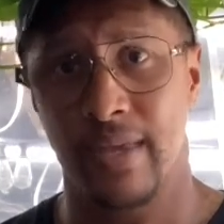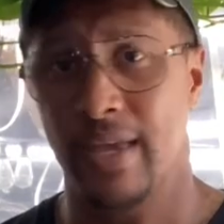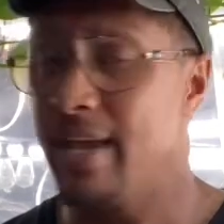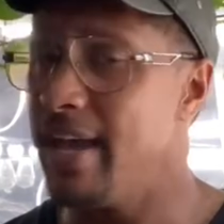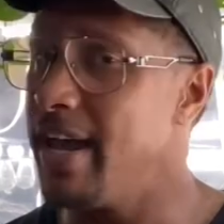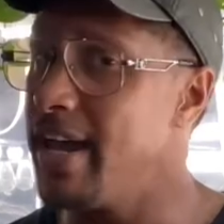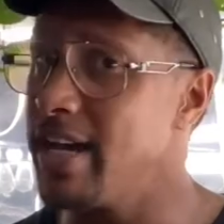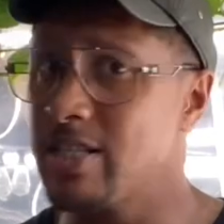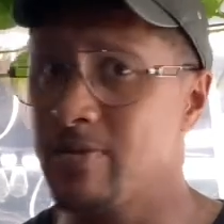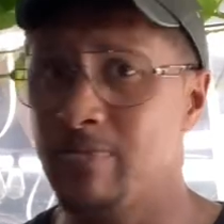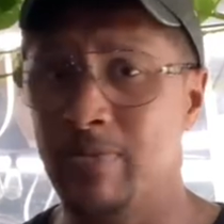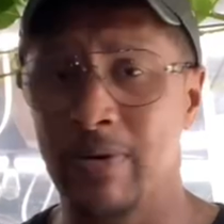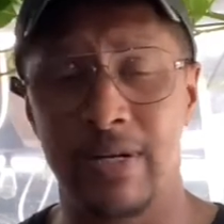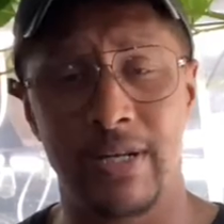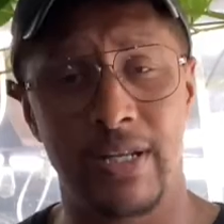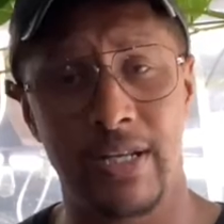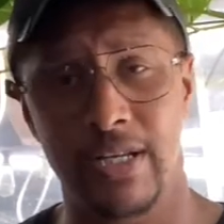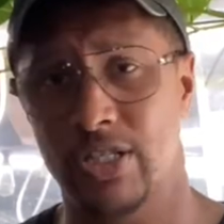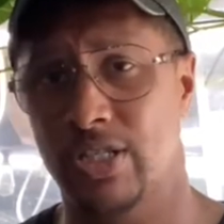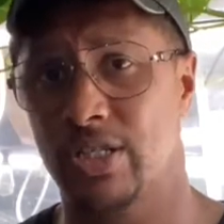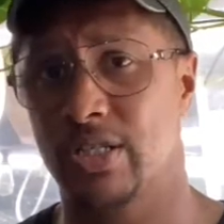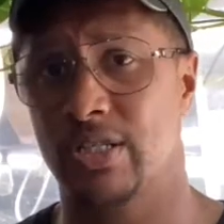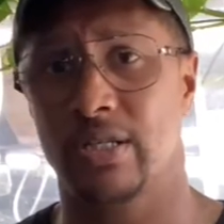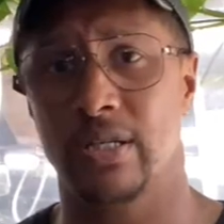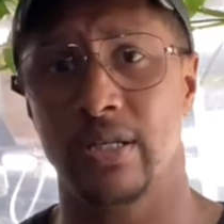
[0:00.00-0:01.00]

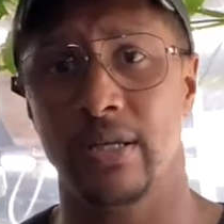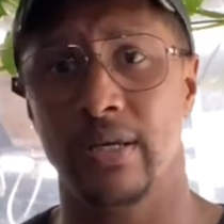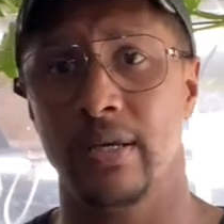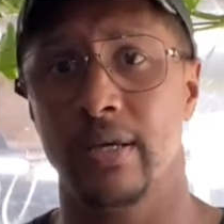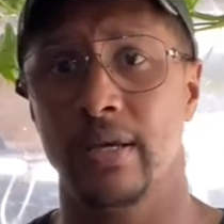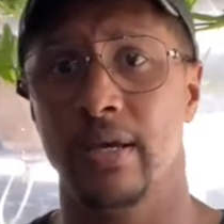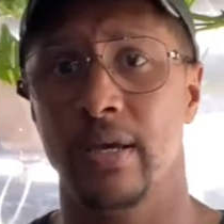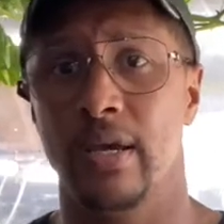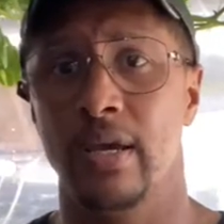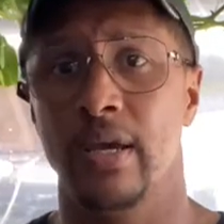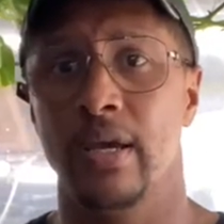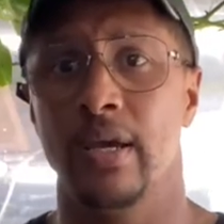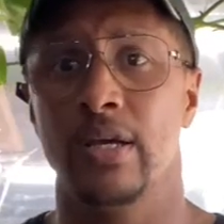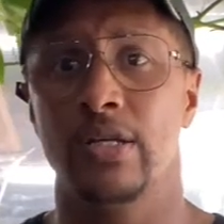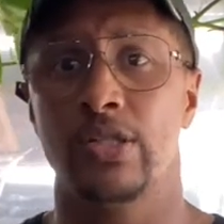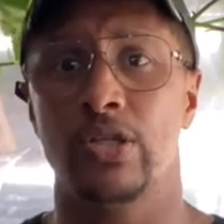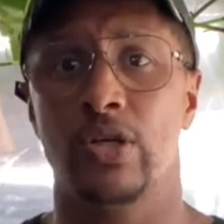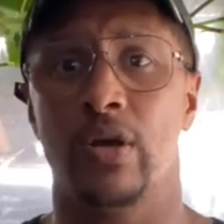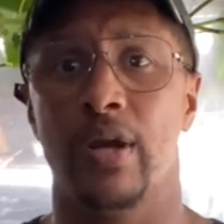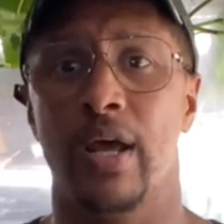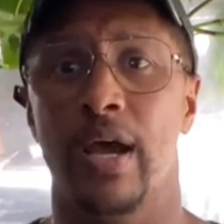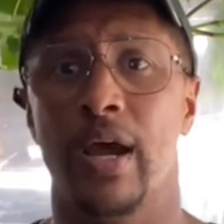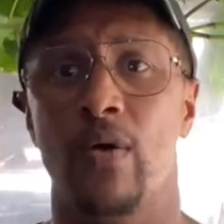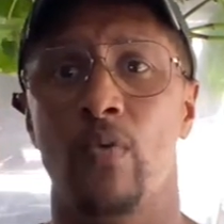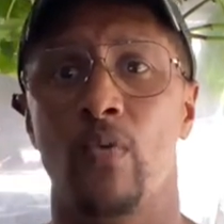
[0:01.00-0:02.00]

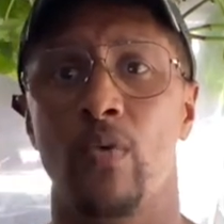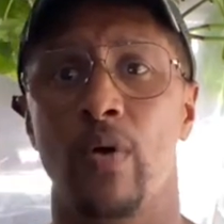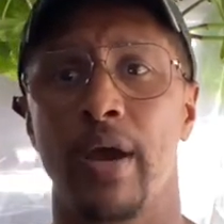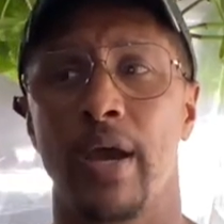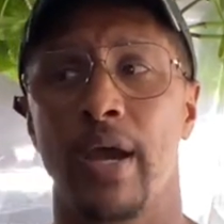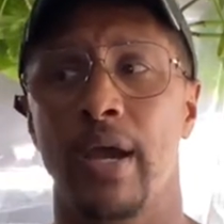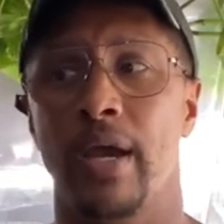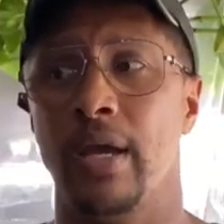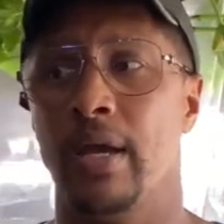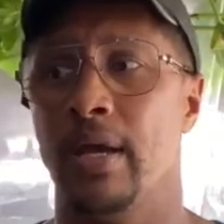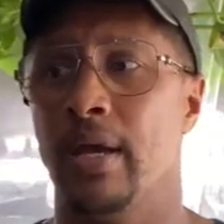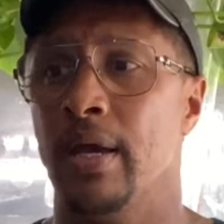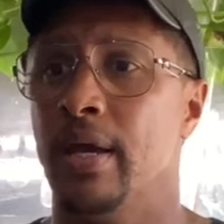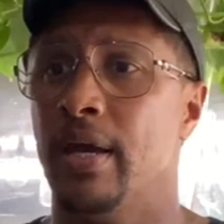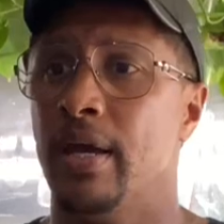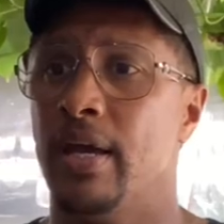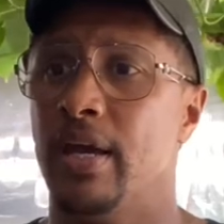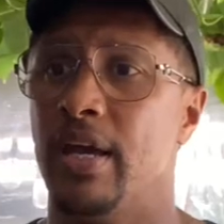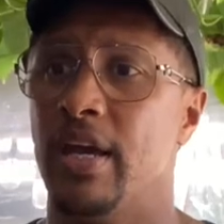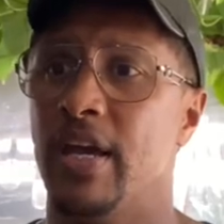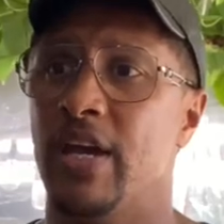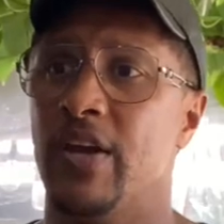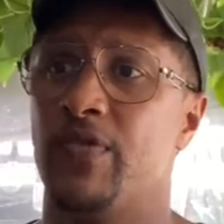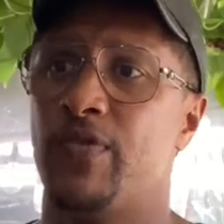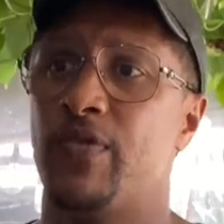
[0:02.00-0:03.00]
So that way,
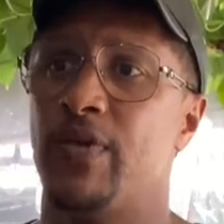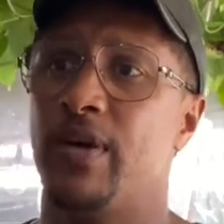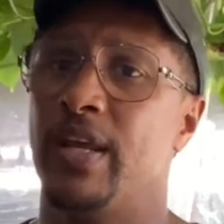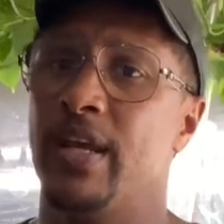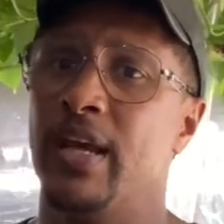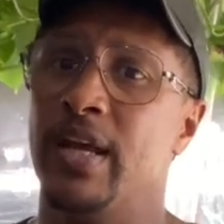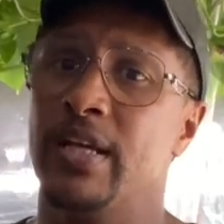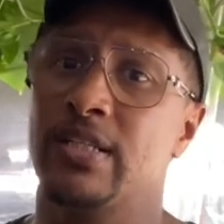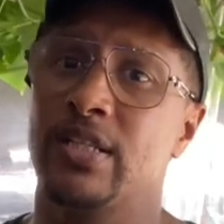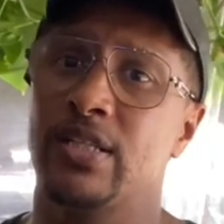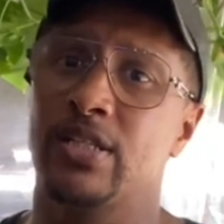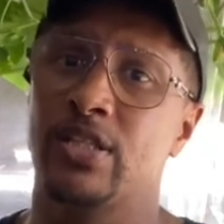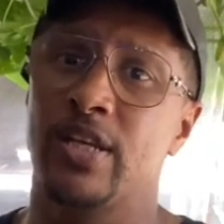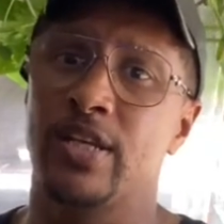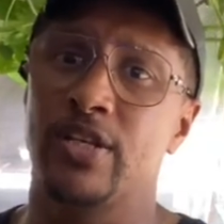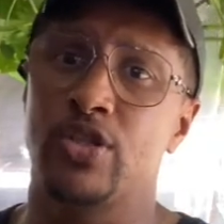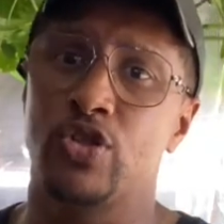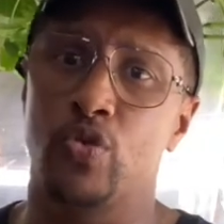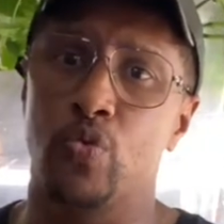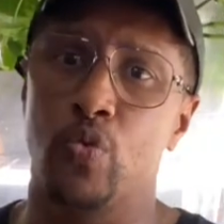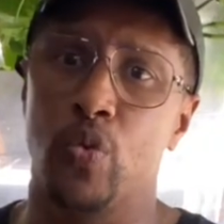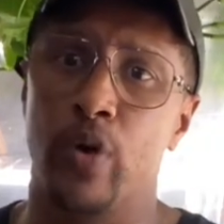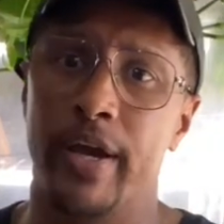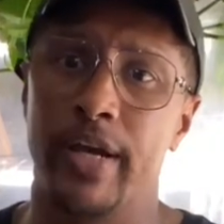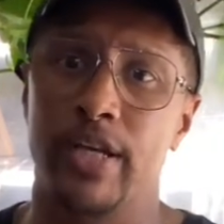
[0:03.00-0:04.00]
if it is a
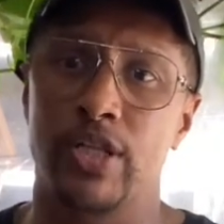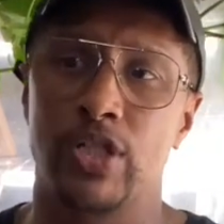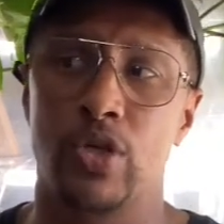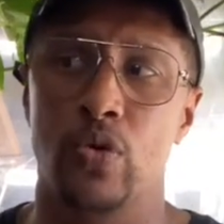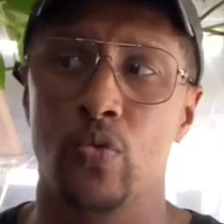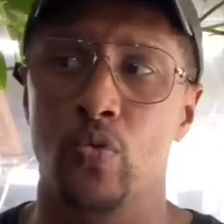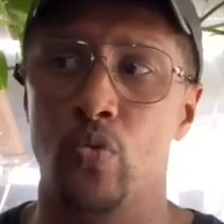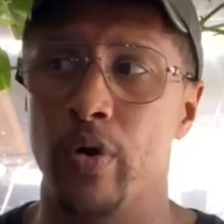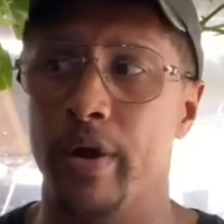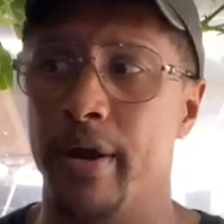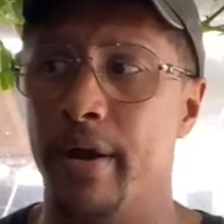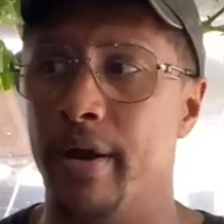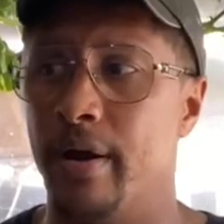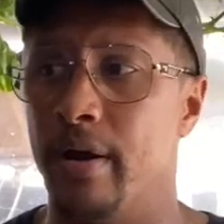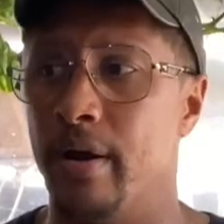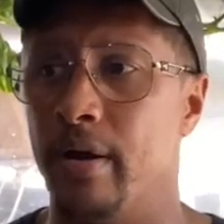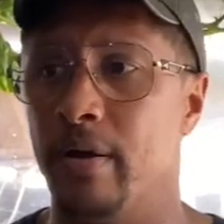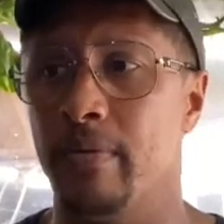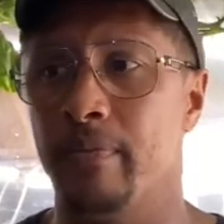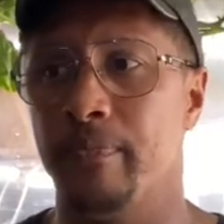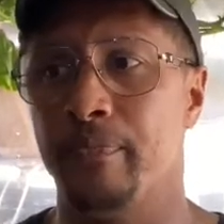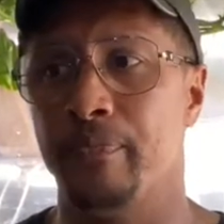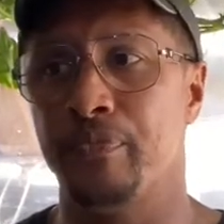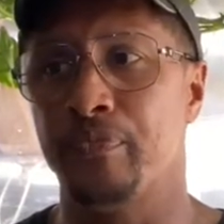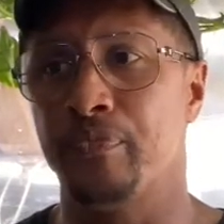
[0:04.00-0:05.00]
situation
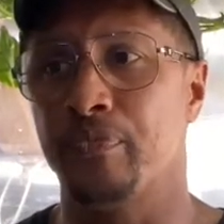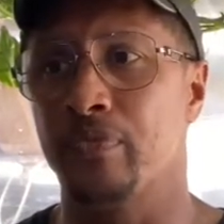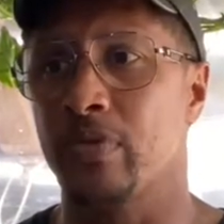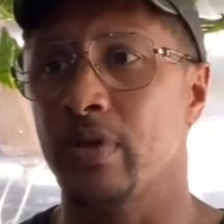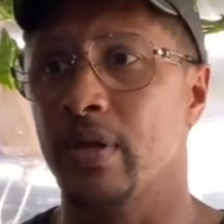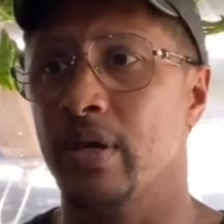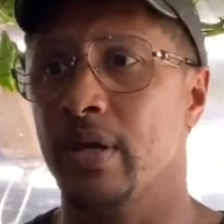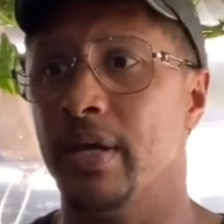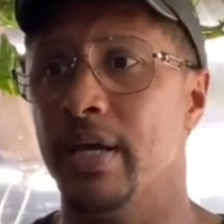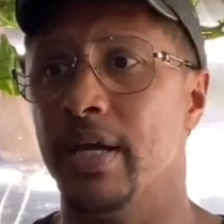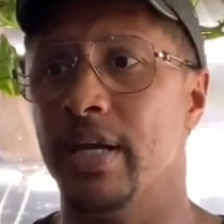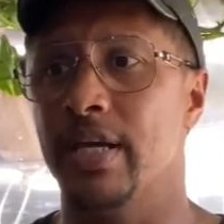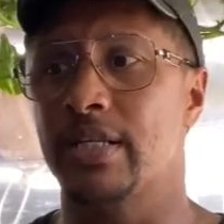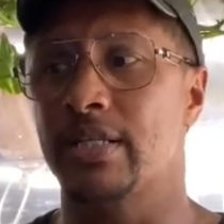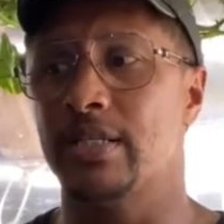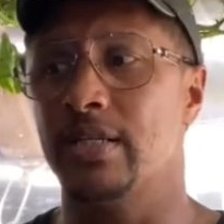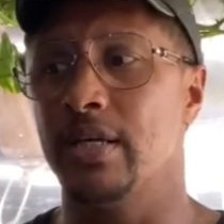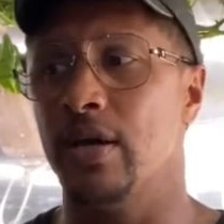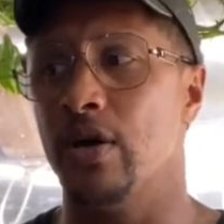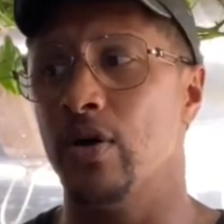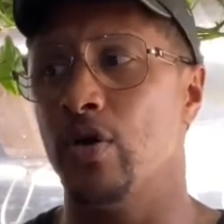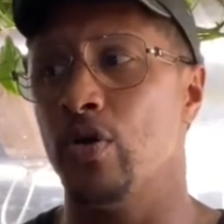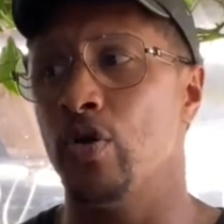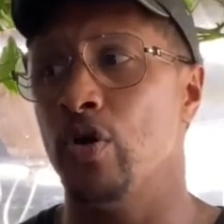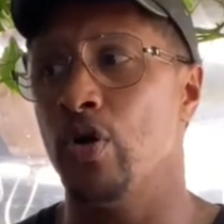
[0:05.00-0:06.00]
where it's
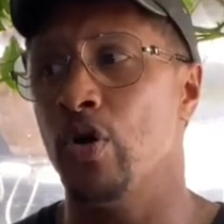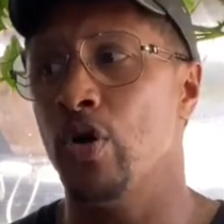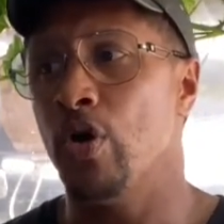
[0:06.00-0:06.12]
a